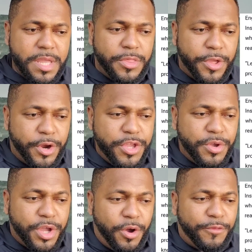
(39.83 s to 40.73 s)
There you
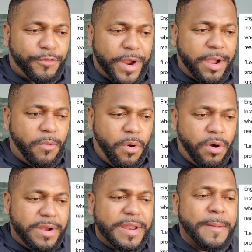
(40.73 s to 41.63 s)
go, Frank
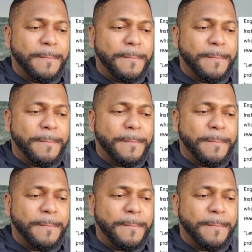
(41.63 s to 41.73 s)
Warren.